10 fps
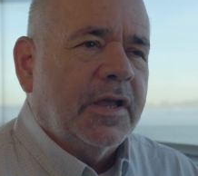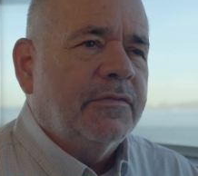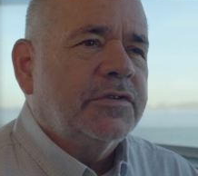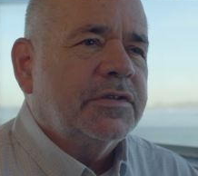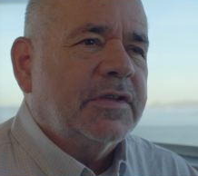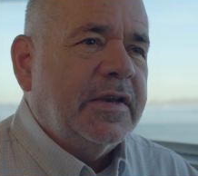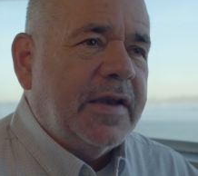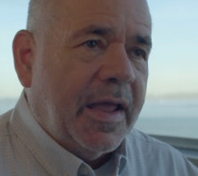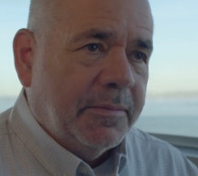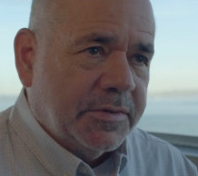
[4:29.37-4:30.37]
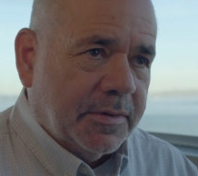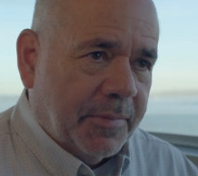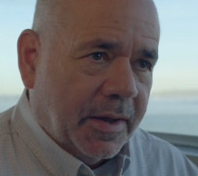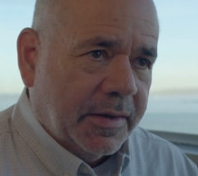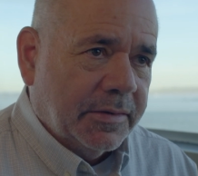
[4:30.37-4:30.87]
even just to name
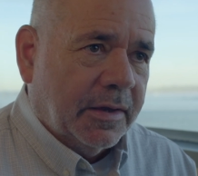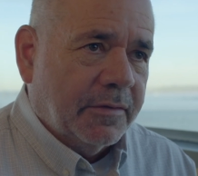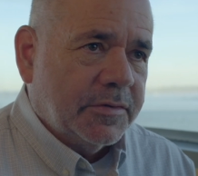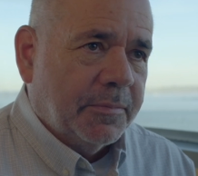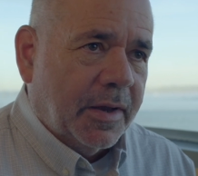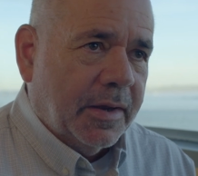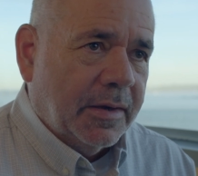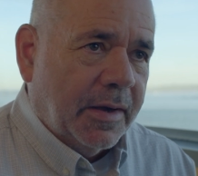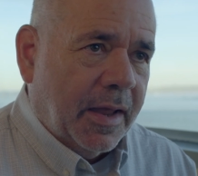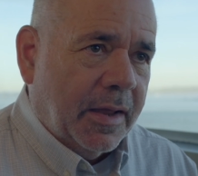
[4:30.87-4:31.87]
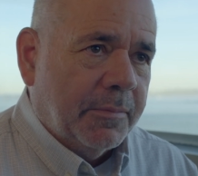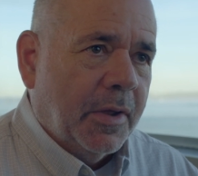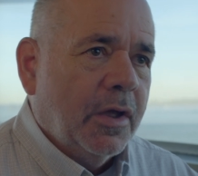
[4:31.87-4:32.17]
somebody, to give somebody a name,